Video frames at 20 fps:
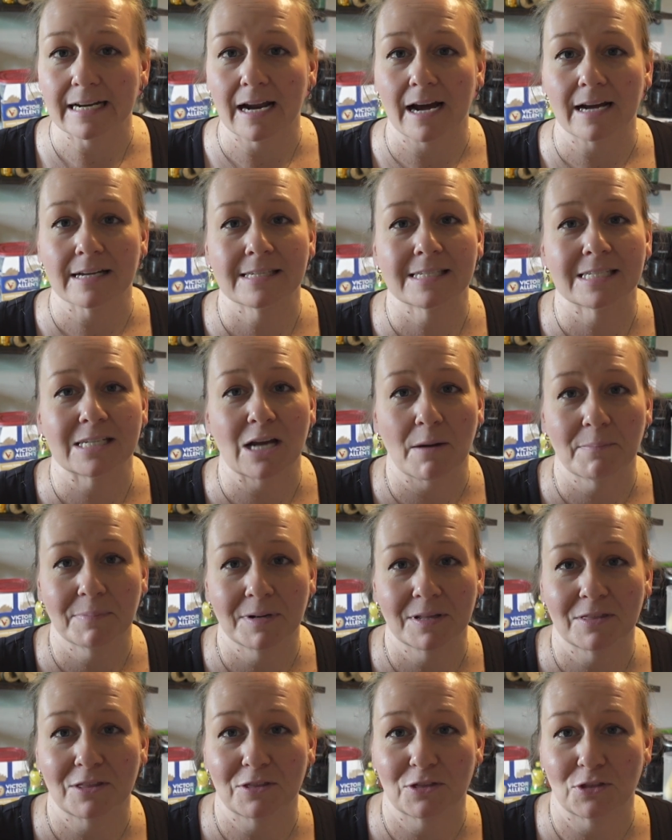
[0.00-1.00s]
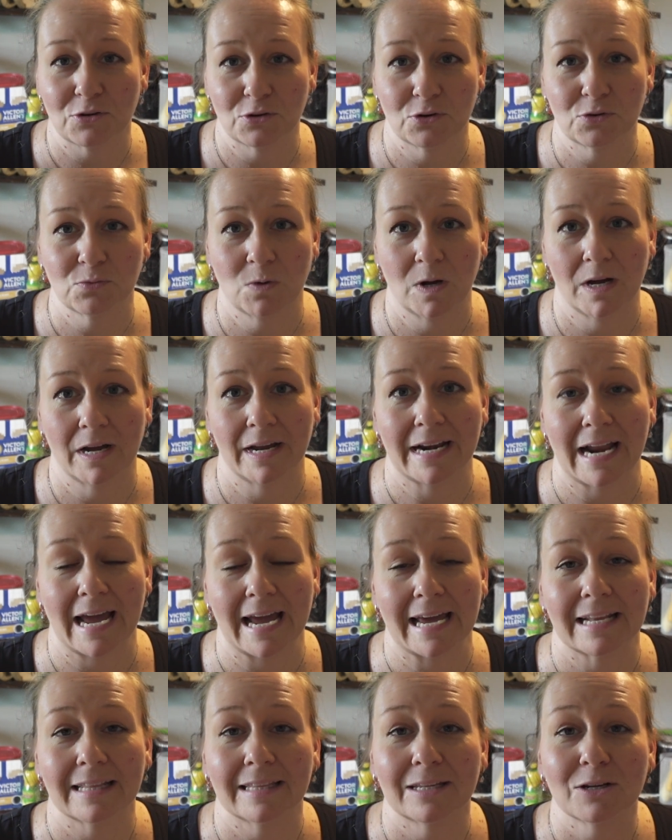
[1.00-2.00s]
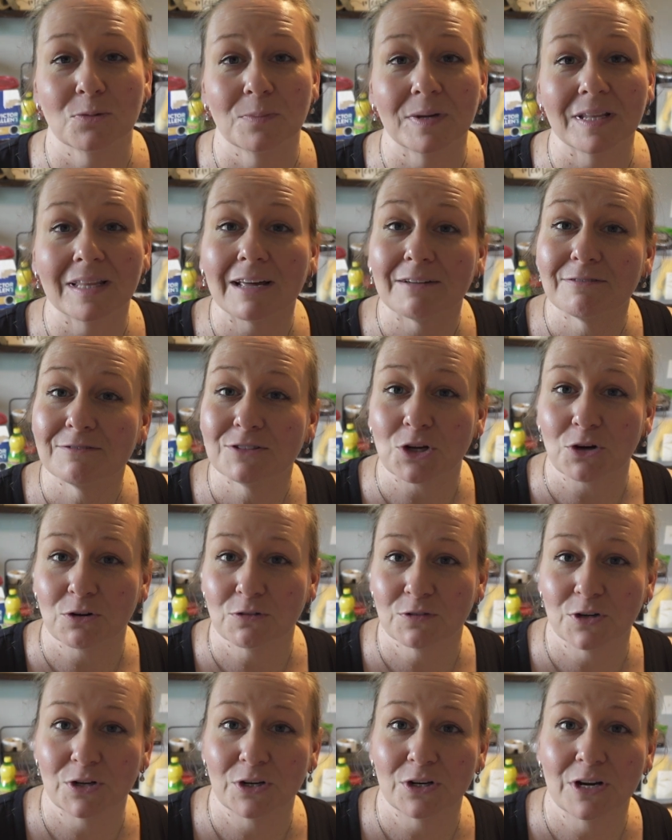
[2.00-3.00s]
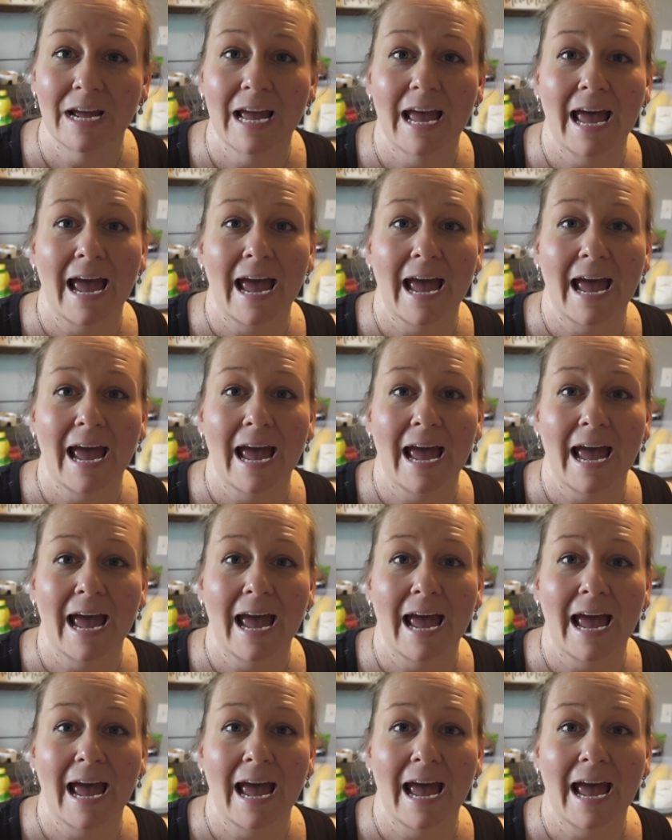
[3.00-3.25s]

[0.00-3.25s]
I stopped at the 3rd one. I had a little bit left over,